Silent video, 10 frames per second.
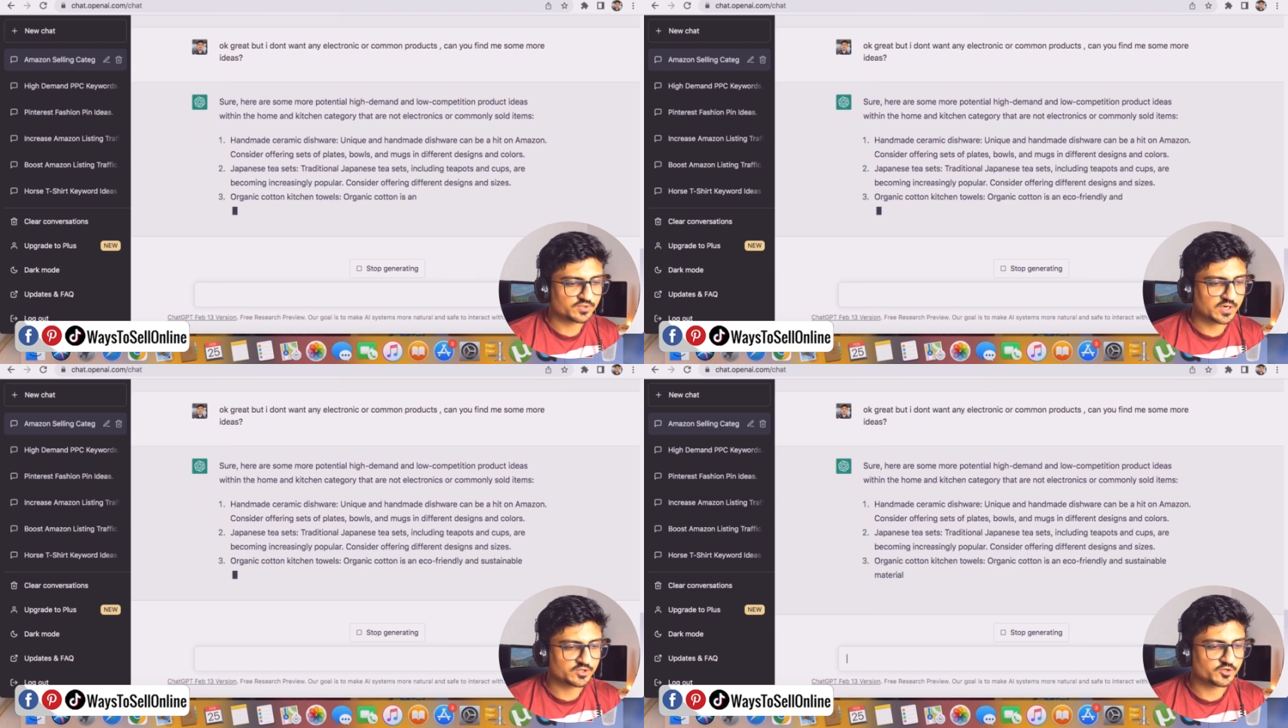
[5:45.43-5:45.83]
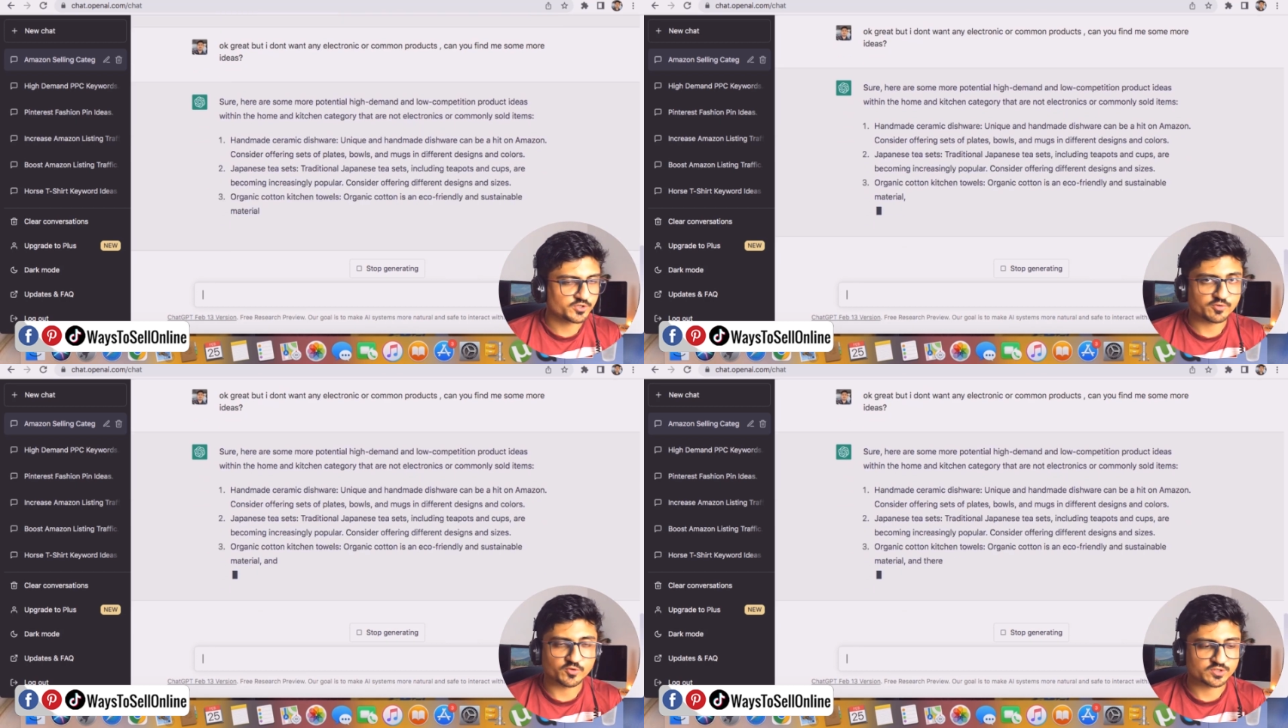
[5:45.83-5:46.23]
started
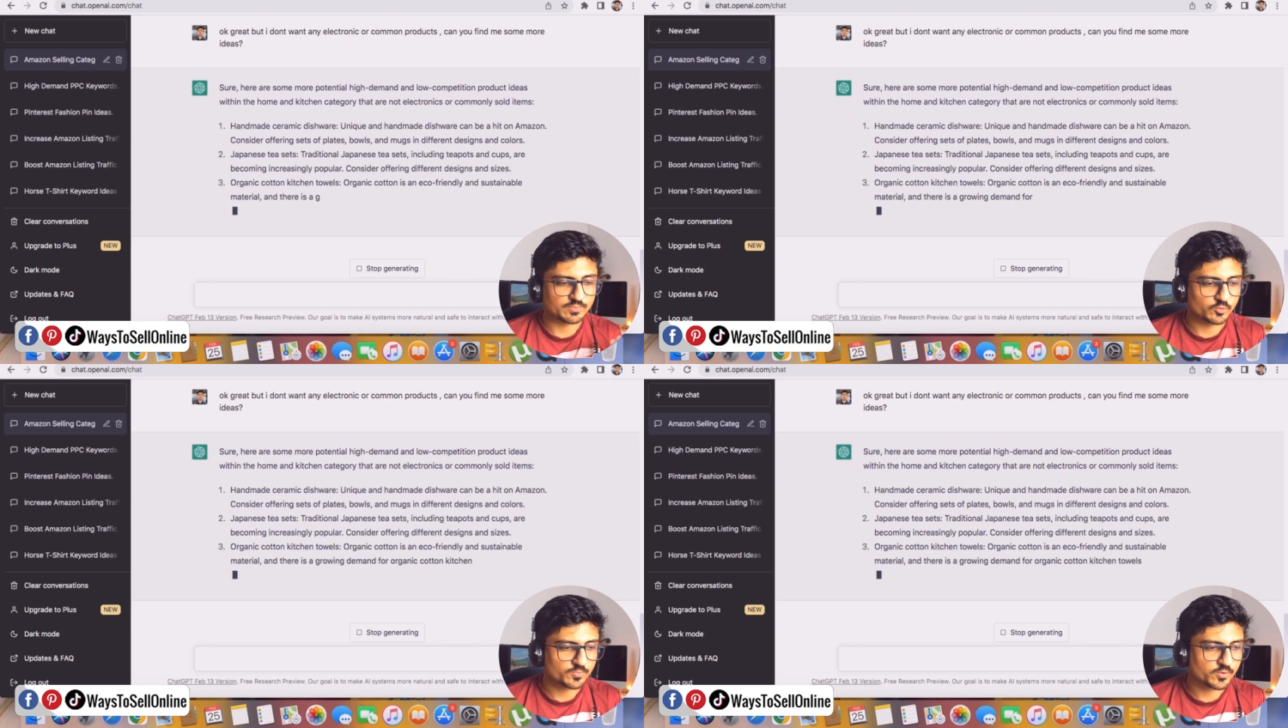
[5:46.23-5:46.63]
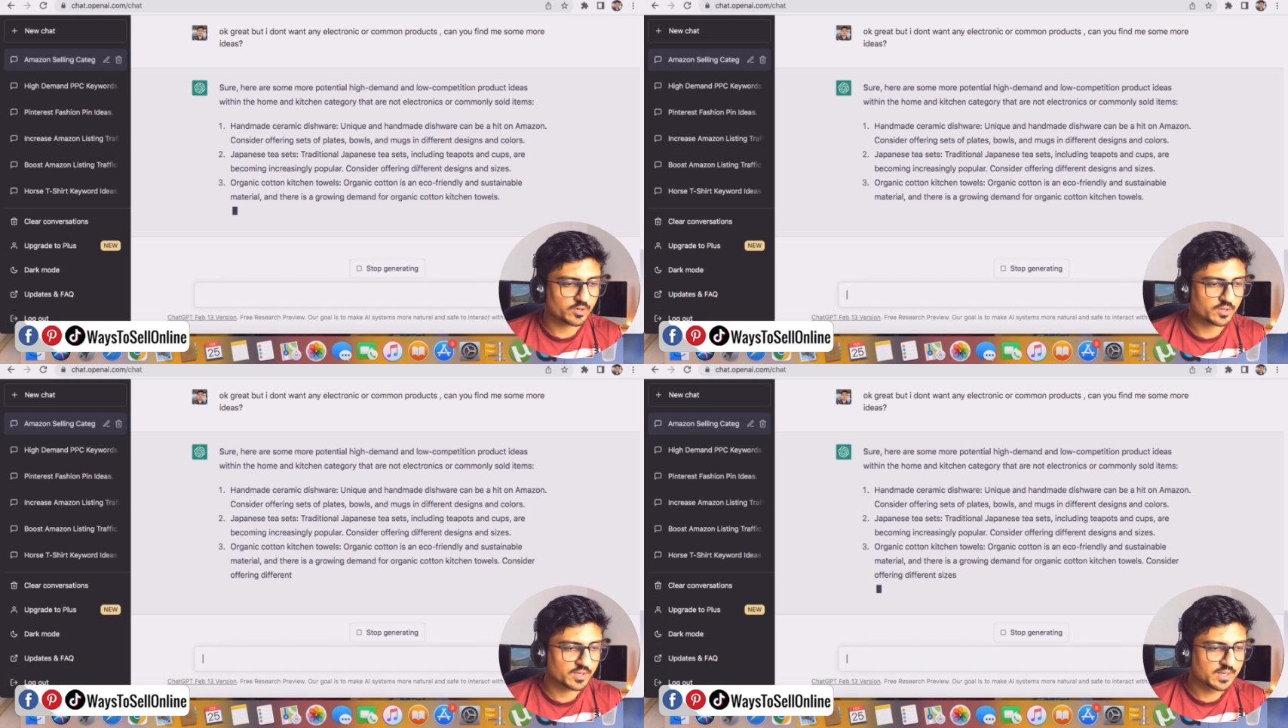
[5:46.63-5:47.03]
searching for some more
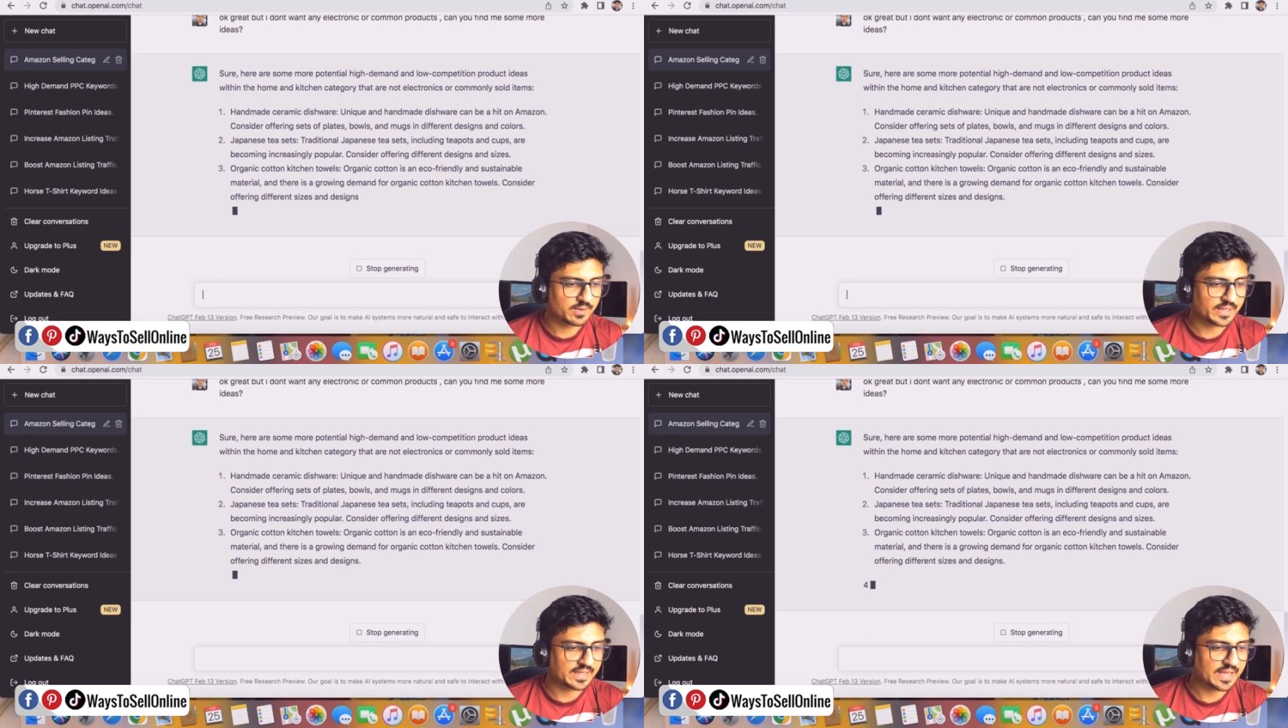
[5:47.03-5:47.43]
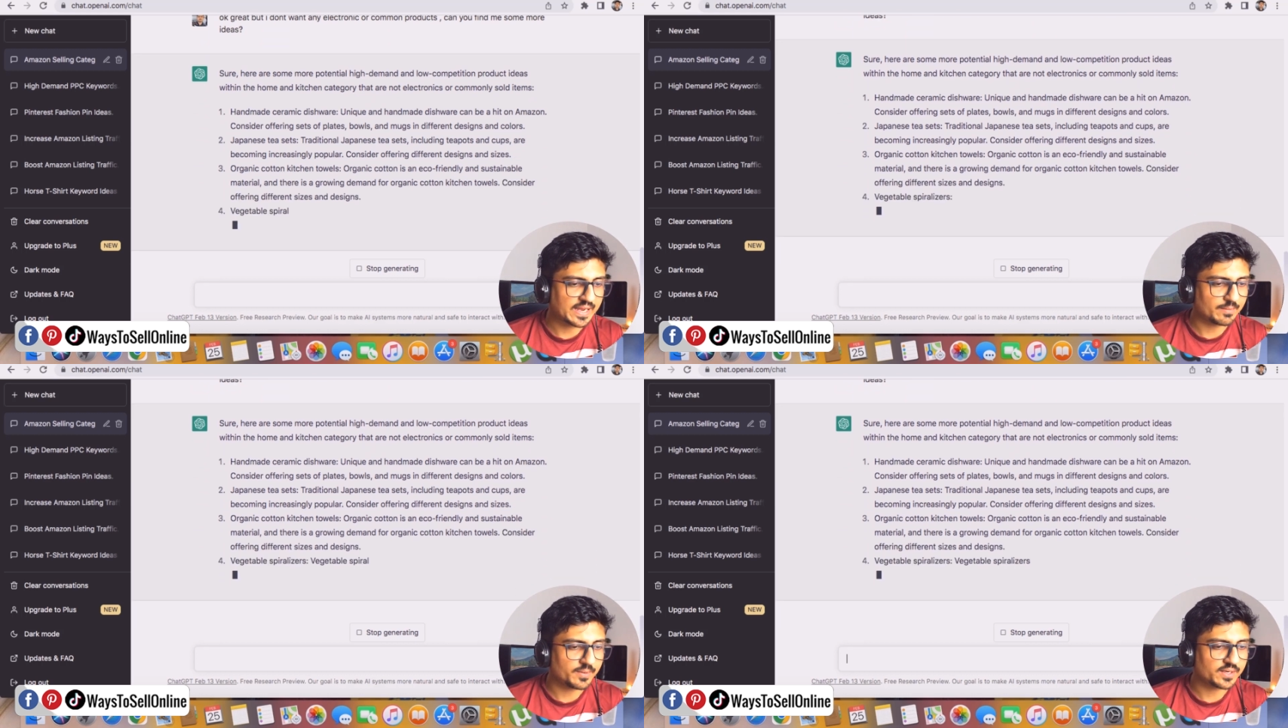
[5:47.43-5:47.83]
product like
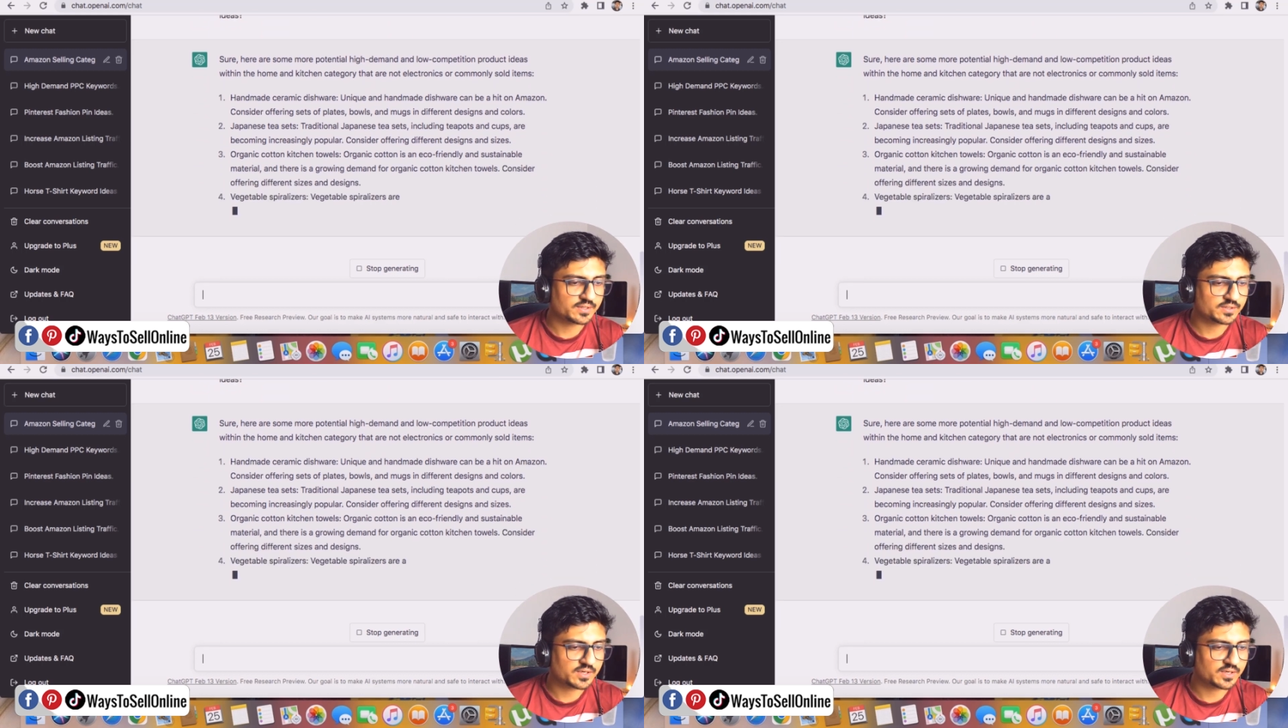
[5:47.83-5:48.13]
handmade